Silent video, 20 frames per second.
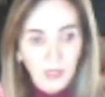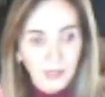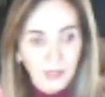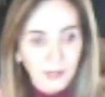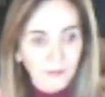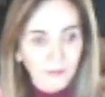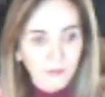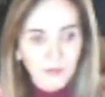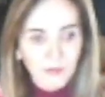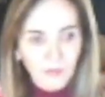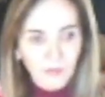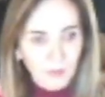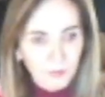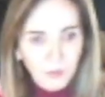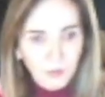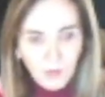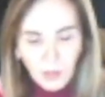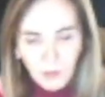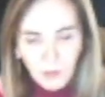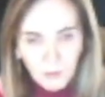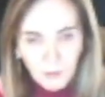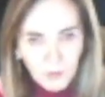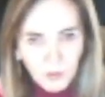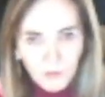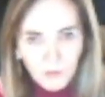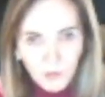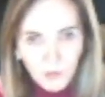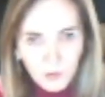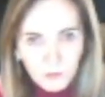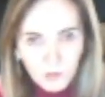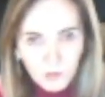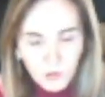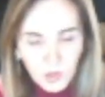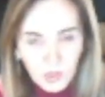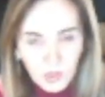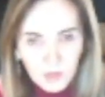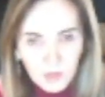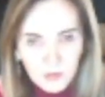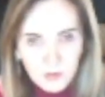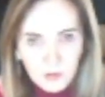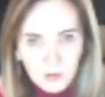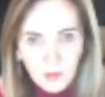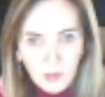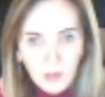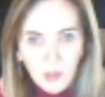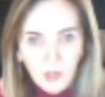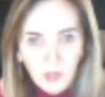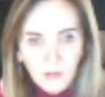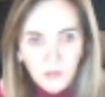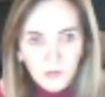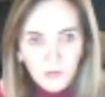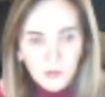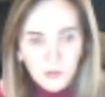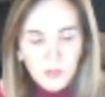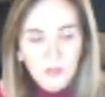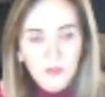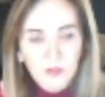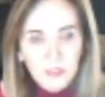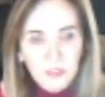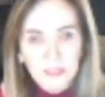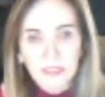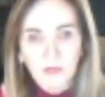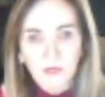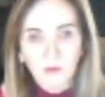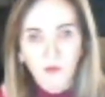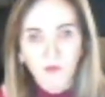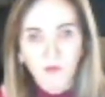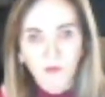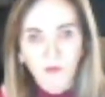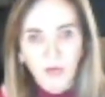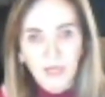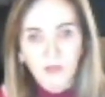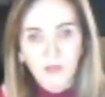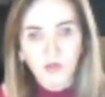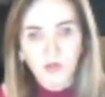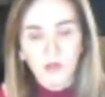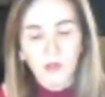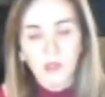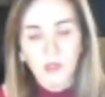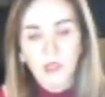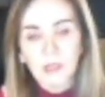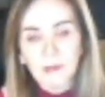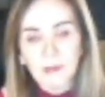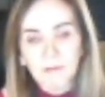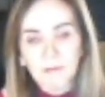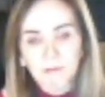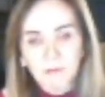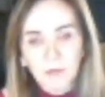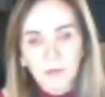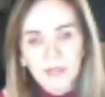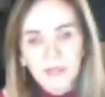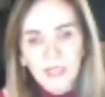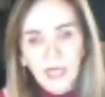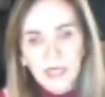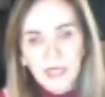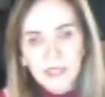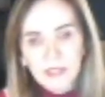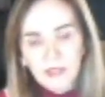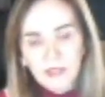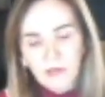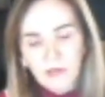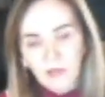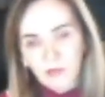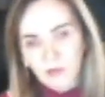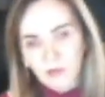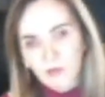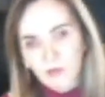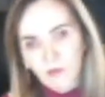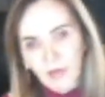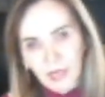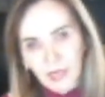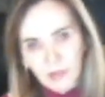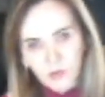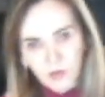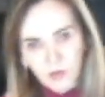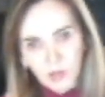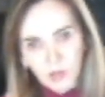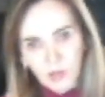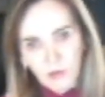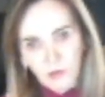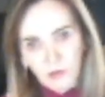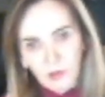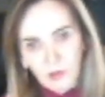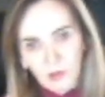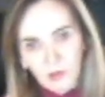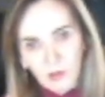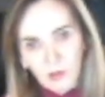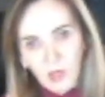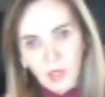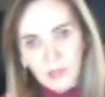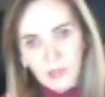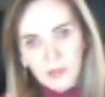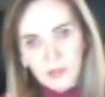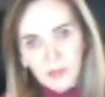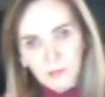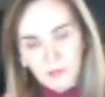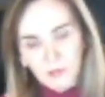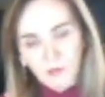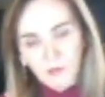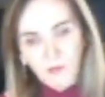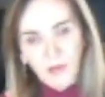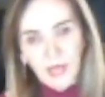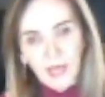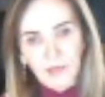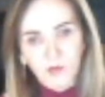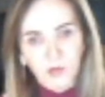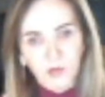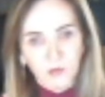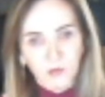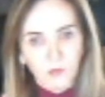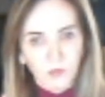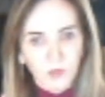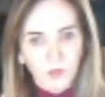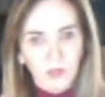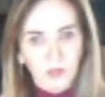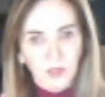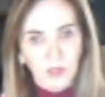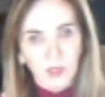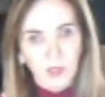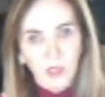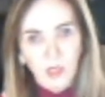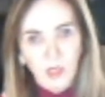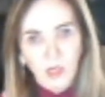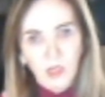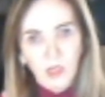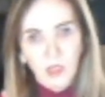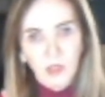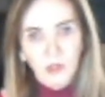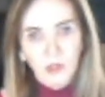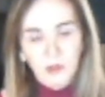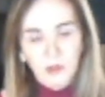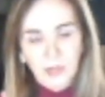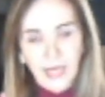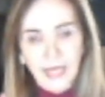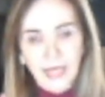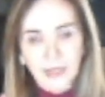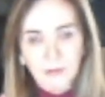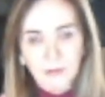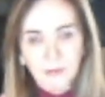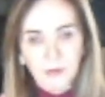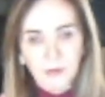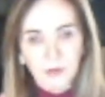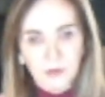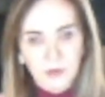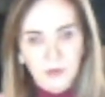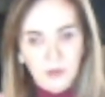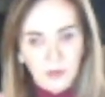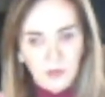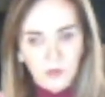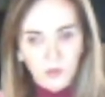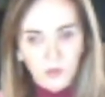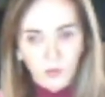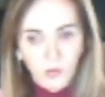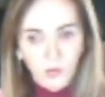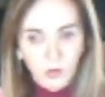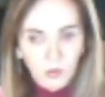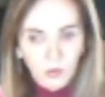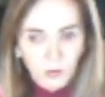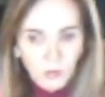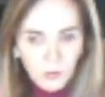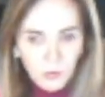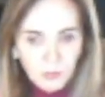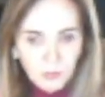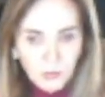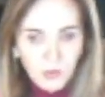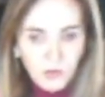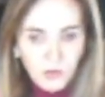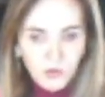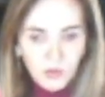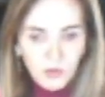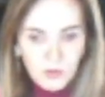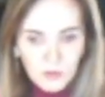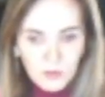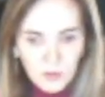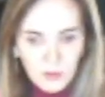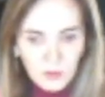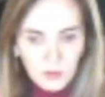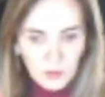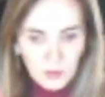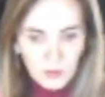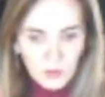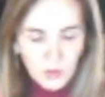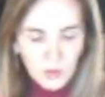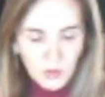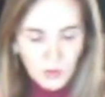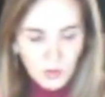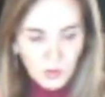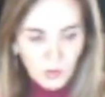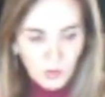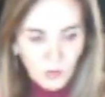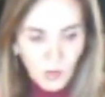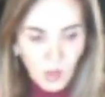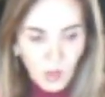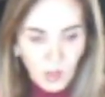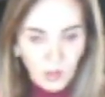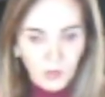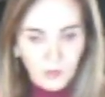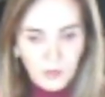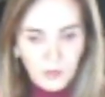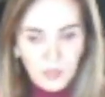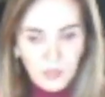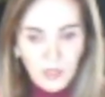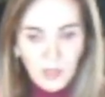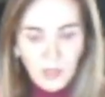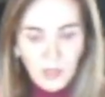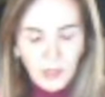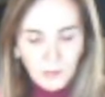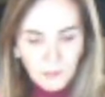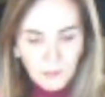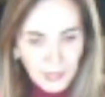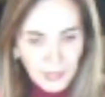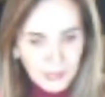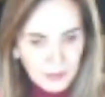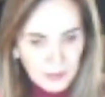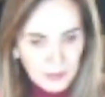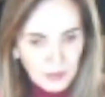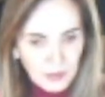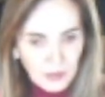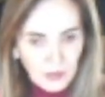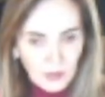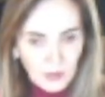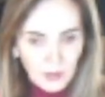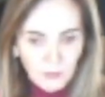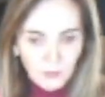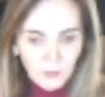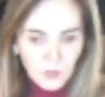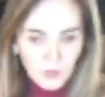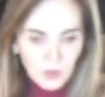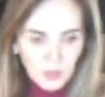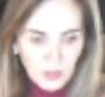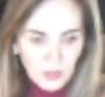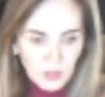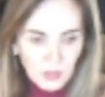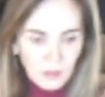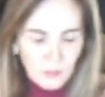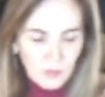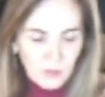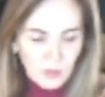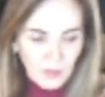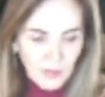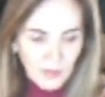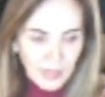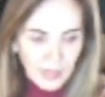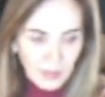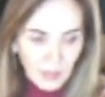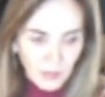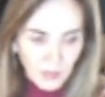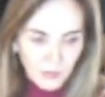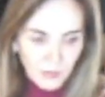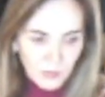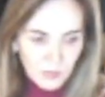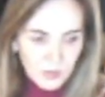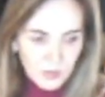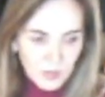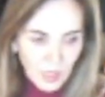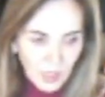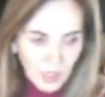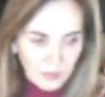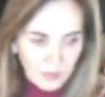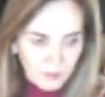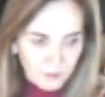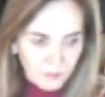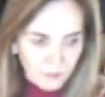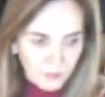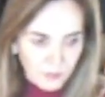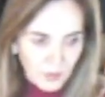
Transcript: even if they put on a pair of overalls, they're still dealing with fashion. But the idea that this fashion and the concept of fashion really catapults us or pushes us into art and painting and museums and that other side of,